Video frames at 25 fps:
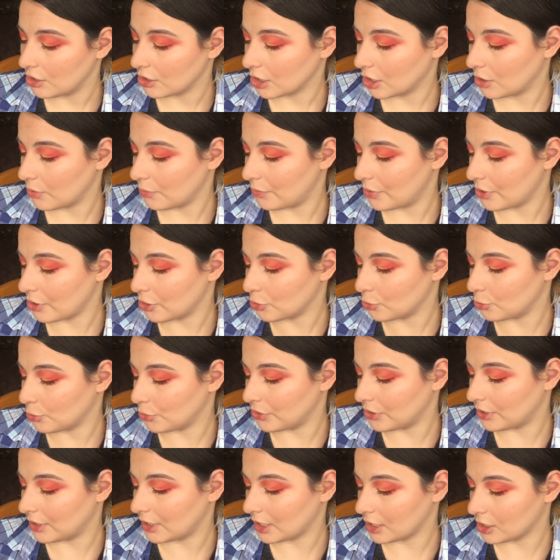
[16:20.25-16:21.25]
compared
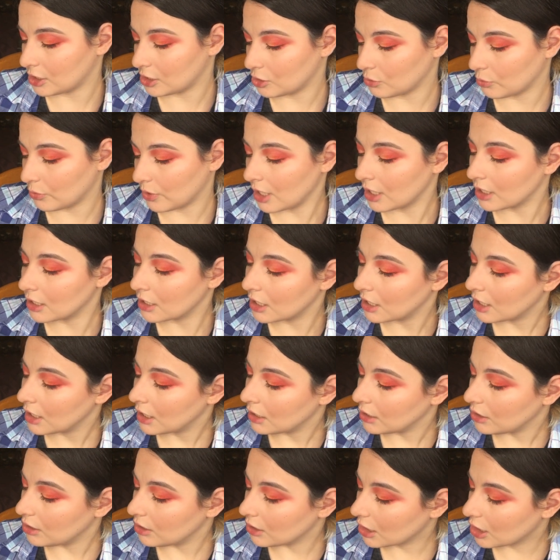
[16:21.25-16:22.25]
with this one
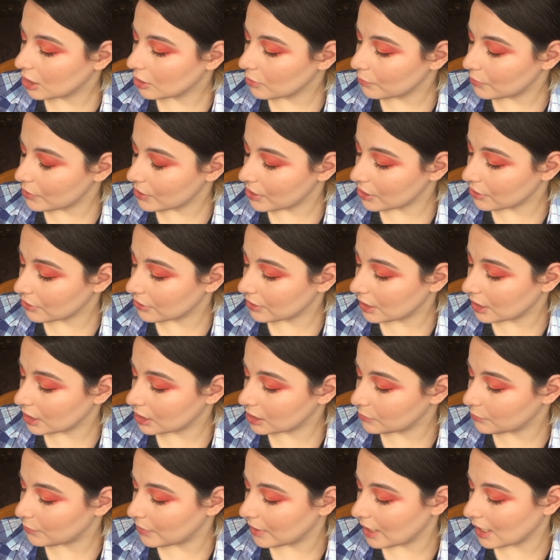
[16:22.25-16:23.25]
you compare
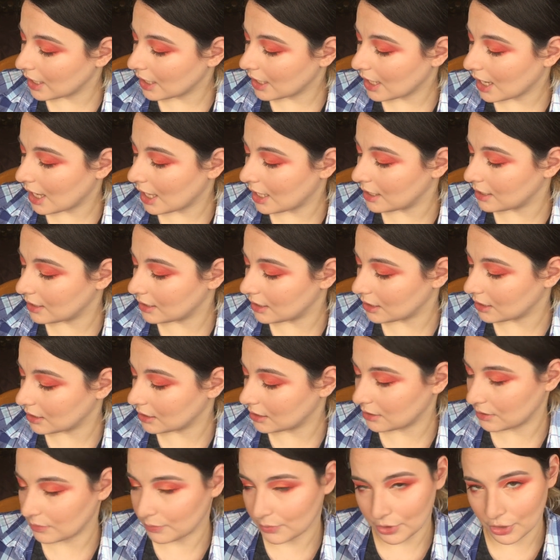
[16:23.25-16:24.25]
this pink and
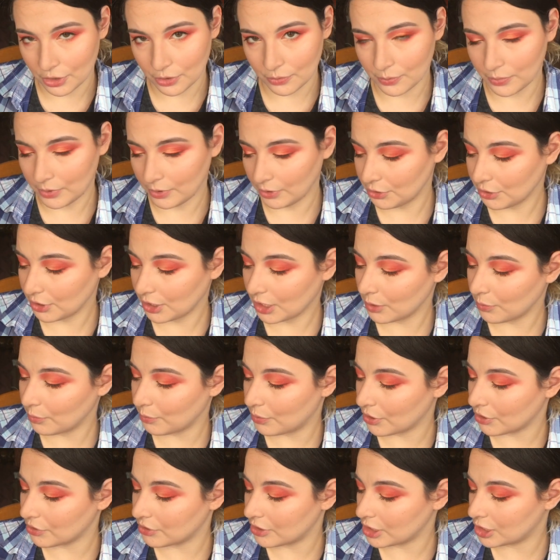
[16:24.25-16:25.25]
this purple you
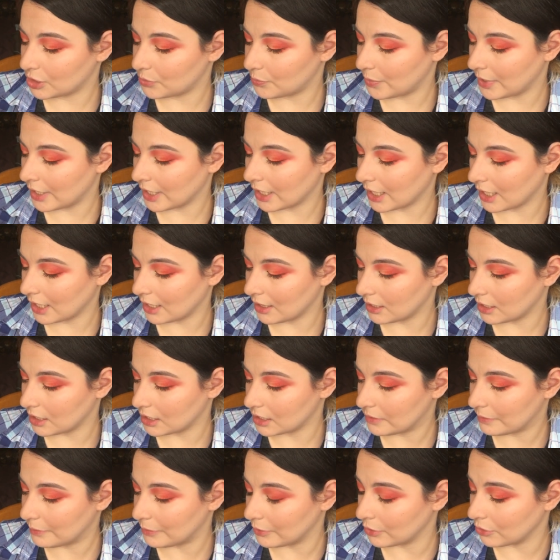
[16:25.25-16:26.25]
compare this pink and
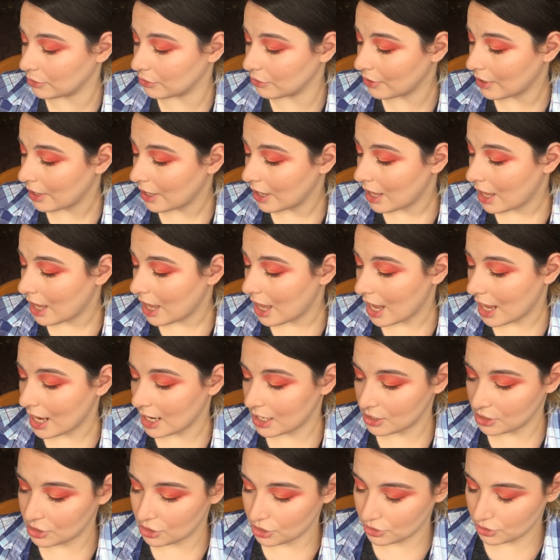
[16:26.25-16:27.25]
this blue
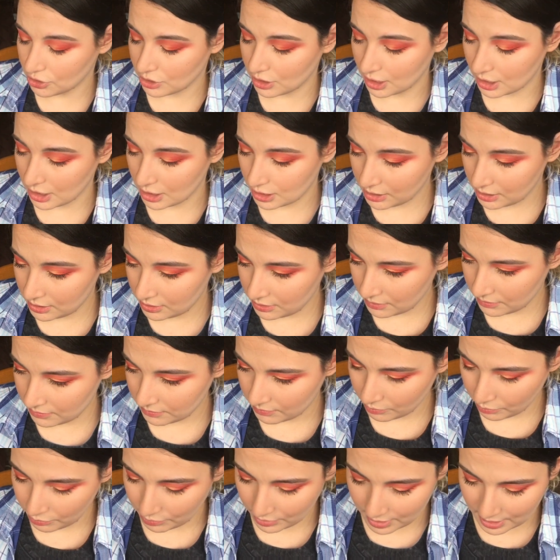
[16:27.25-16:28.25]
and this
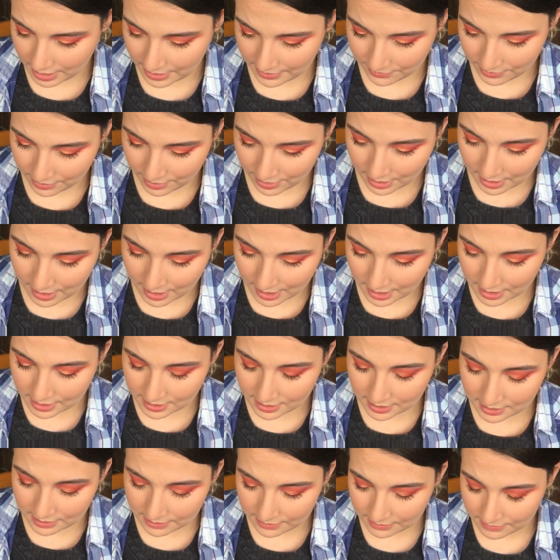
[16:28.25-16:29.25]
whatever it
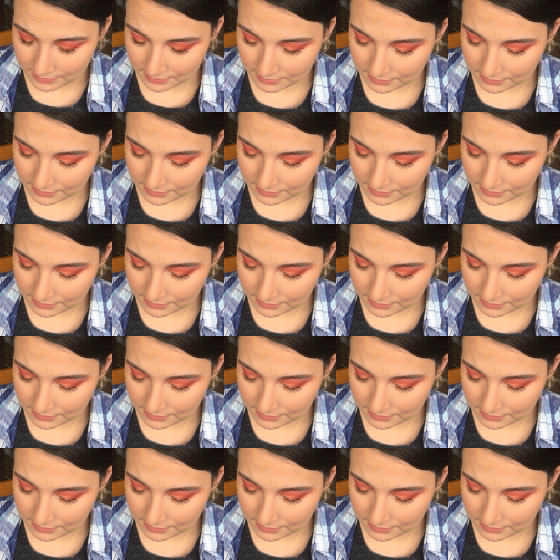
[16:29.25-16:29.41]
is